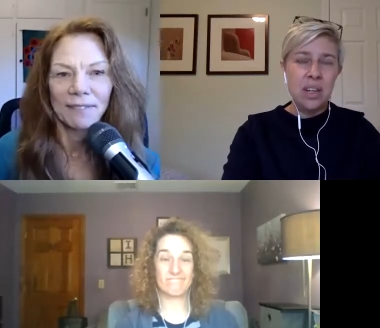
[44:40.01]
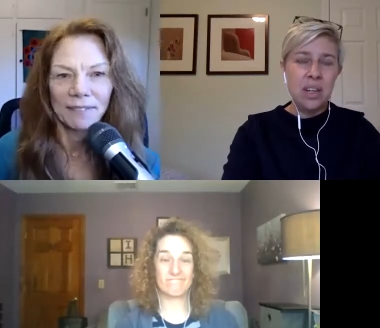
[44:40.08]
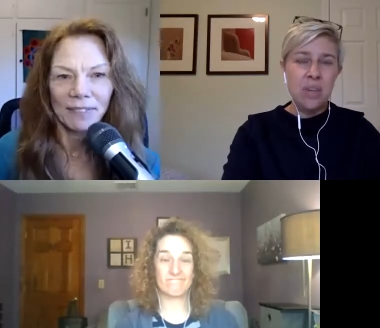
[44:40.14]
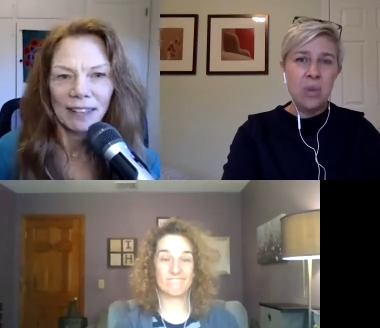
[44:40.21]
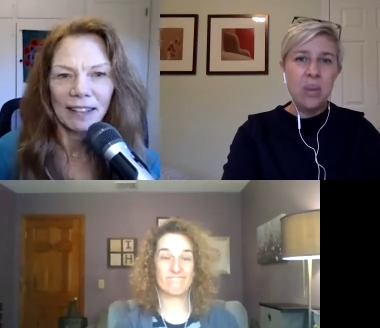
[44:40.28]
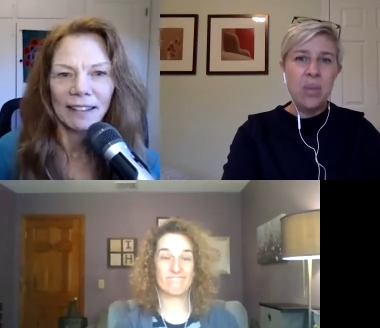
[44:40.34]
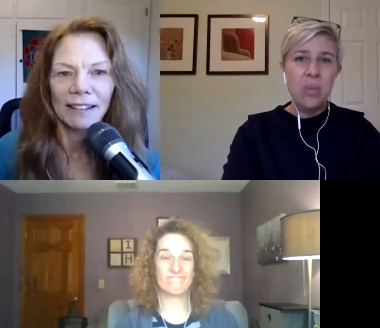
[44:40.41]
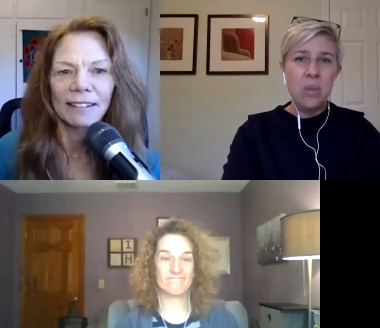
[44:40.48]
Speaker 1: Yeah.
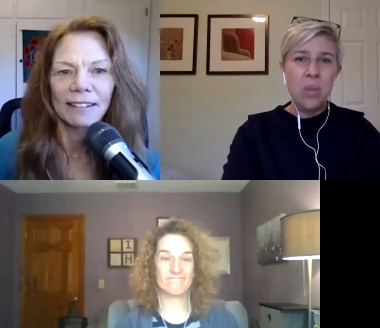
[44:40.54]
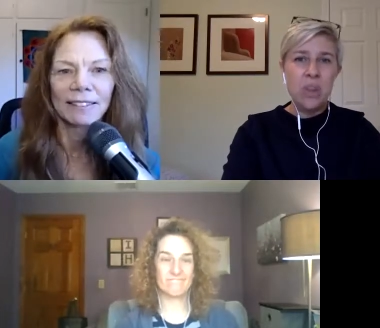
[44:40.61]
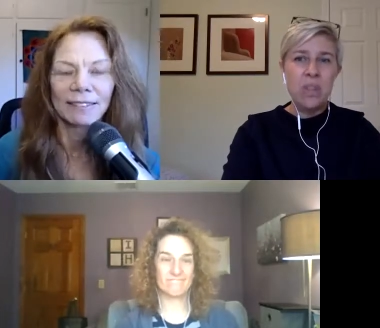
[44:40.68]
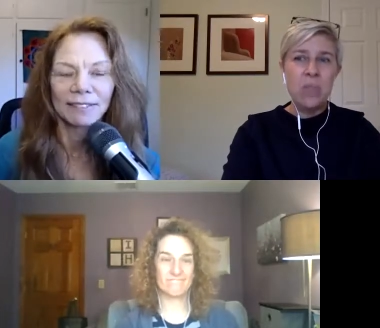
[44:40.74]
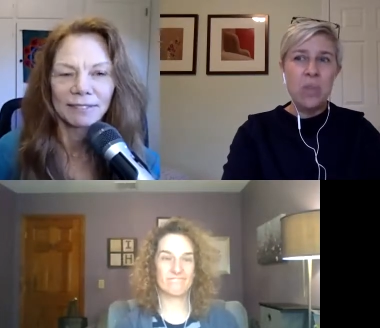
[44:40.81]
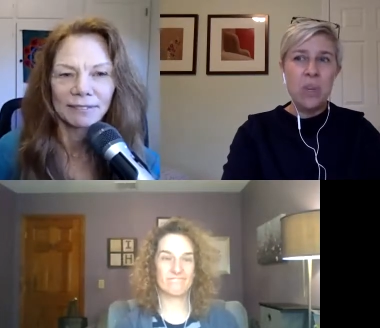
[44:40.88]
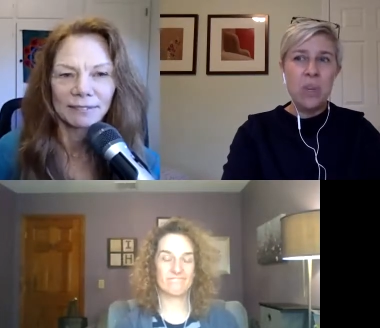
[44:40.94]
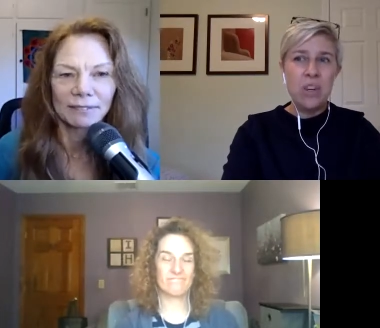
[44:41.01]
when when
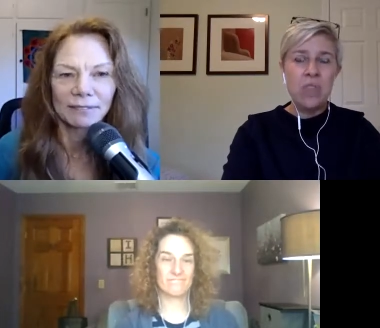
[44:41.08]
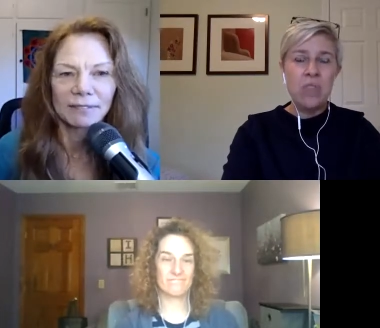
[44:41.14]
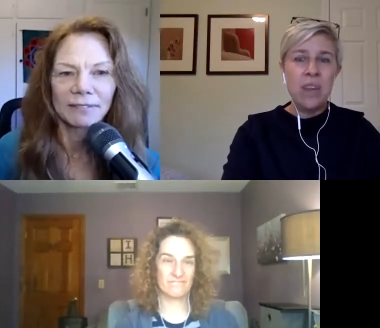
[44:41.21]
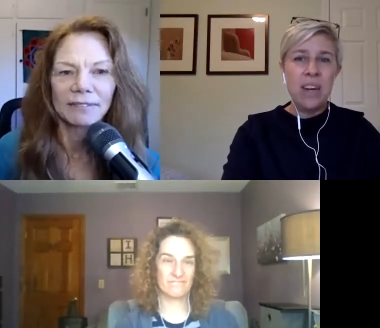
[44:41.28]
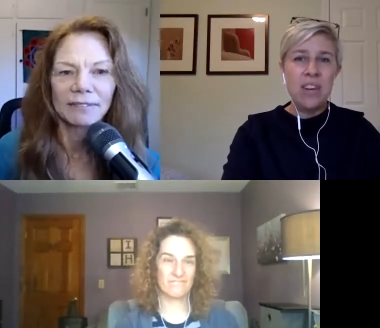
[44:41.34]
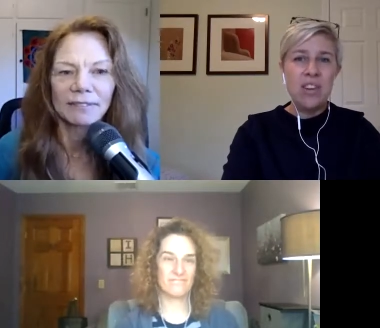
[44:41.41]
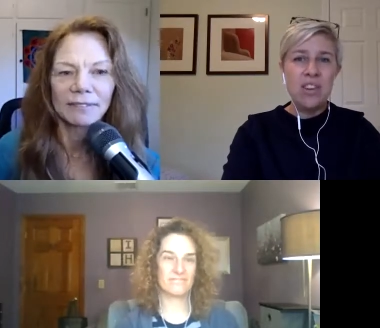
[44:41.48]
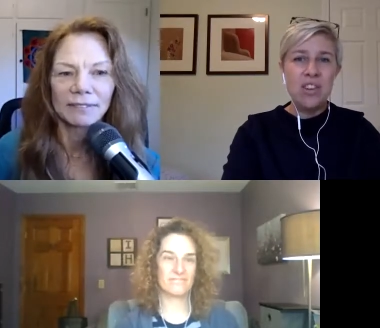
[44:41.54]
when you're
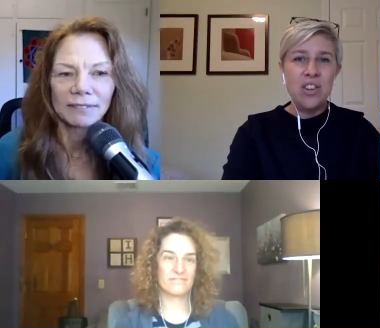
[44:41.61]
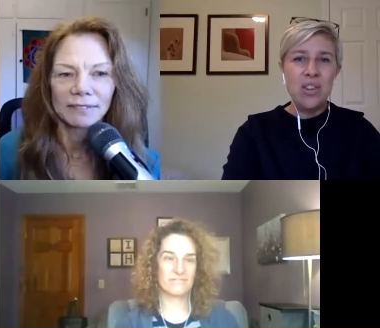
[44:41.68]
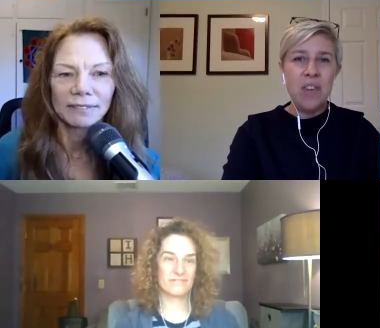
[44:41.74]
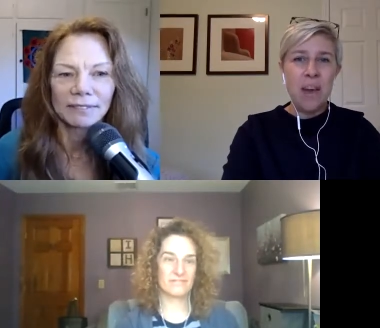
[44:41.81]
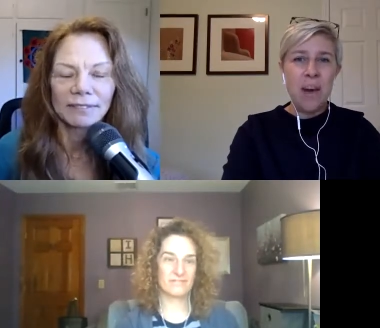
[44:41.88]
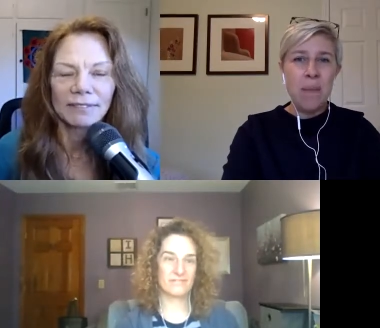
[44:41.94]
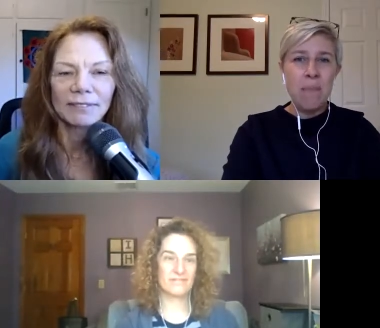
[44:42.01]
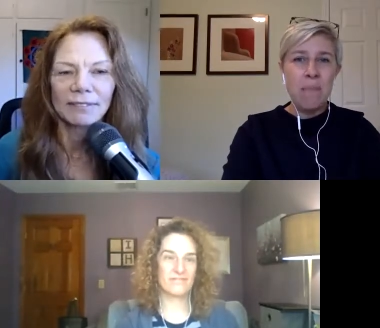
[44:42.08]
ready to do
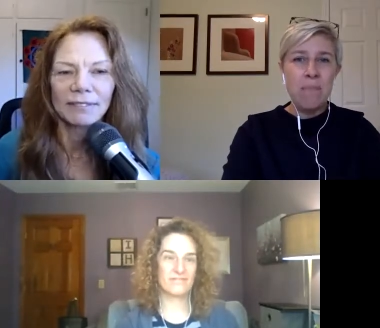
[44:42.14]
that.